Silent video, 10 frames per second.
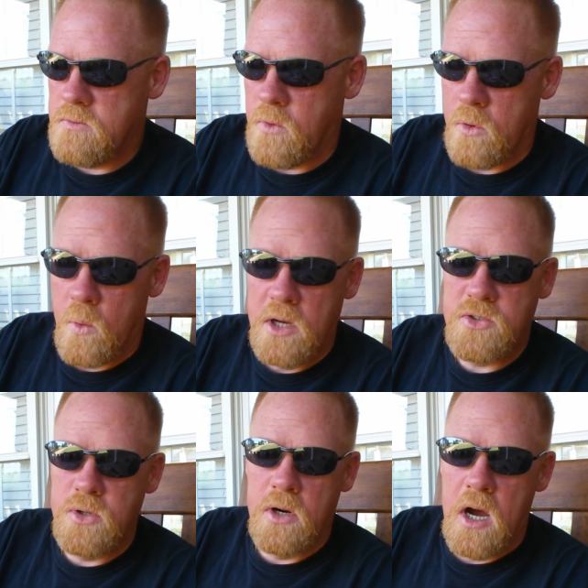for the rest
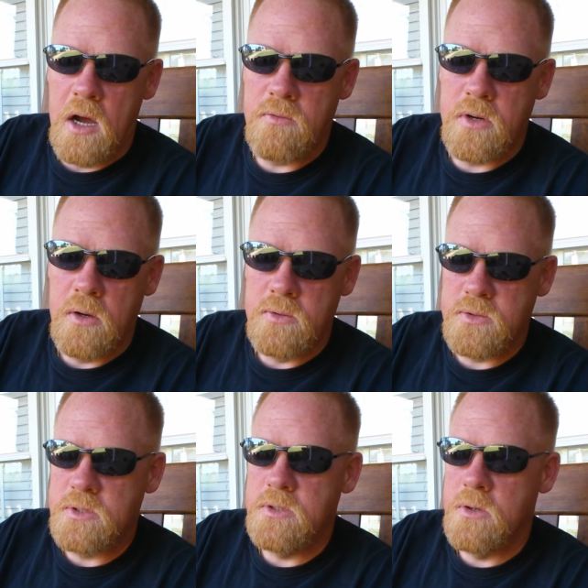of your life,
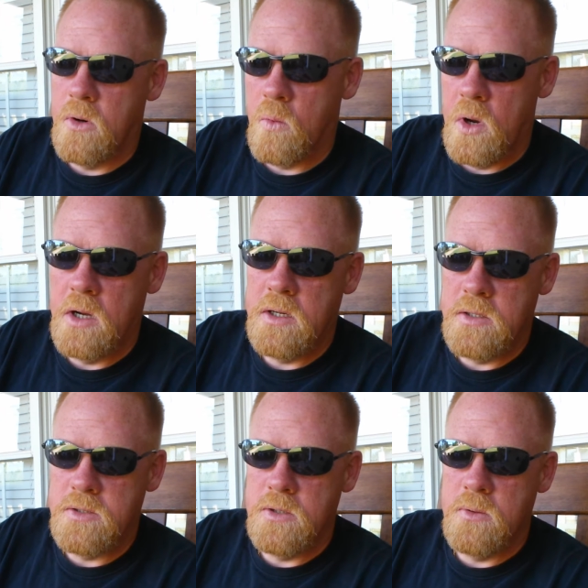because you're going to run
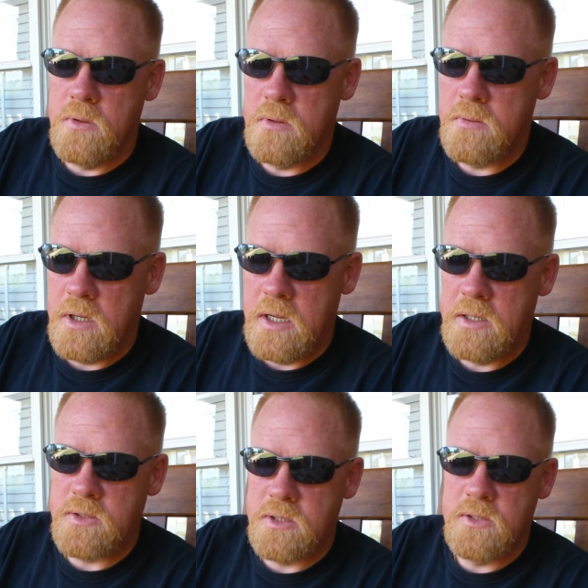into an
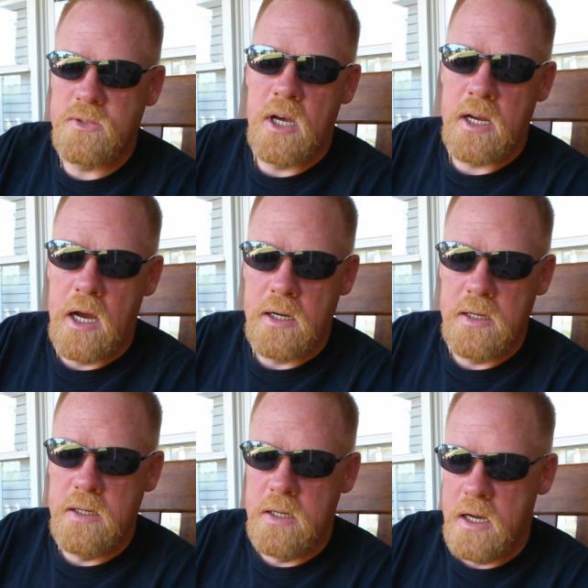instance like I
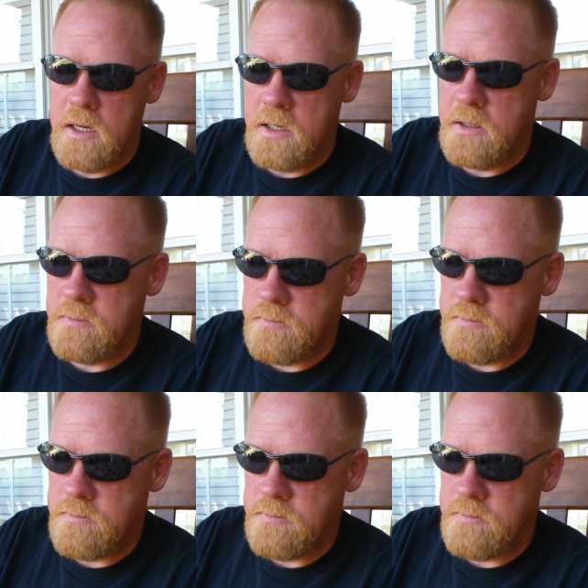did today, and